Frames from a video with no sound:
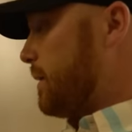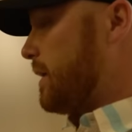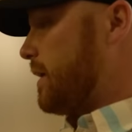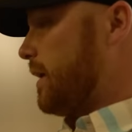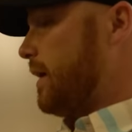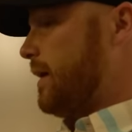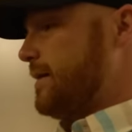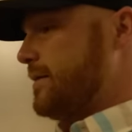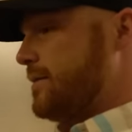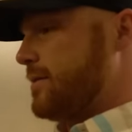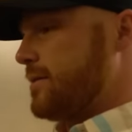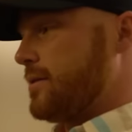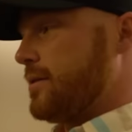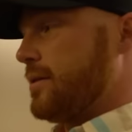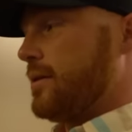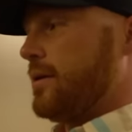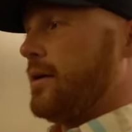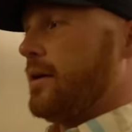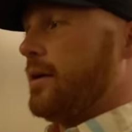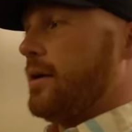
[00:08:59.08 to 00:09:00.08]
because
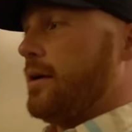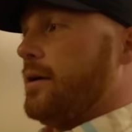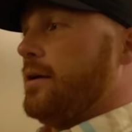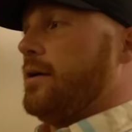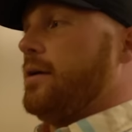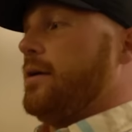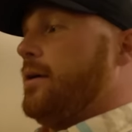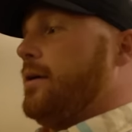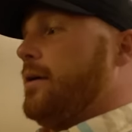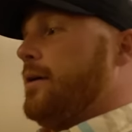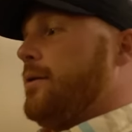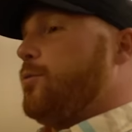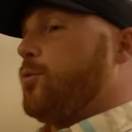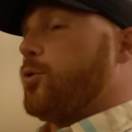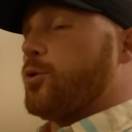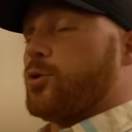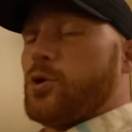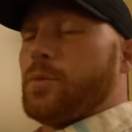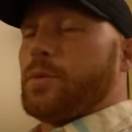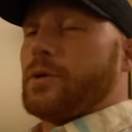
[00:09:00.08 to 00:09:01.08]

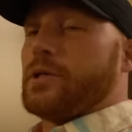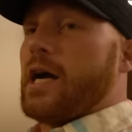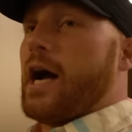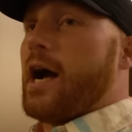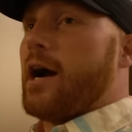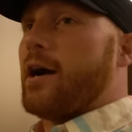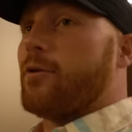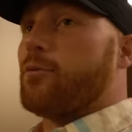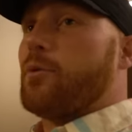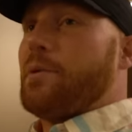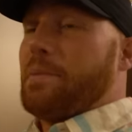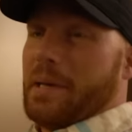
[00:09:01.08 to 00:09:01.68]
we're super tired.